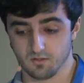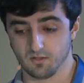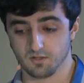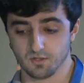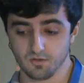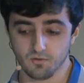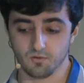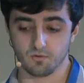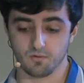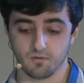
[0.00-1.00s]

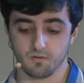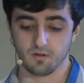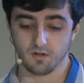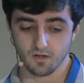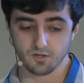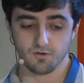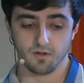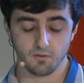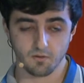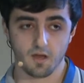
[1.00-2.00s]
So, actually,
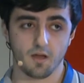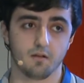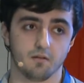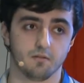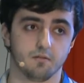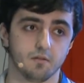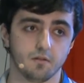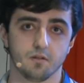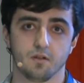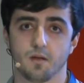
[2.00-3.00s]
you can
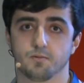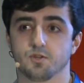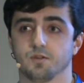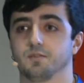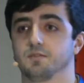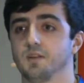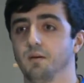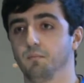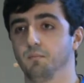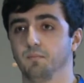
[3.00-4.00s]
capture
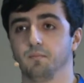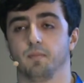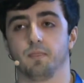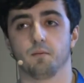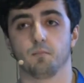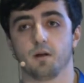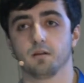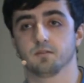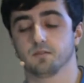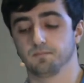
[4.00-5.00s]
some
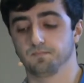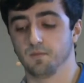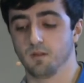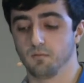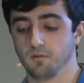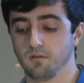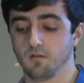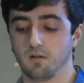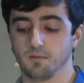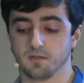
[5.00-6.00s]
bugs within the
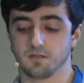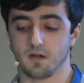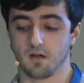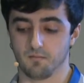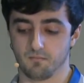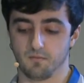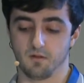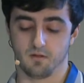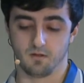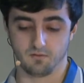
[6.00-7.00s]
limited time
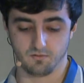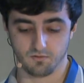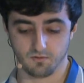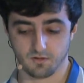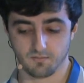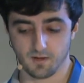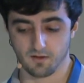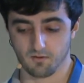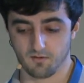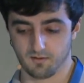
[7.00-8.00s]
doing it
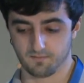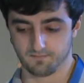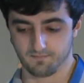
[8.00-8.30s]
manually.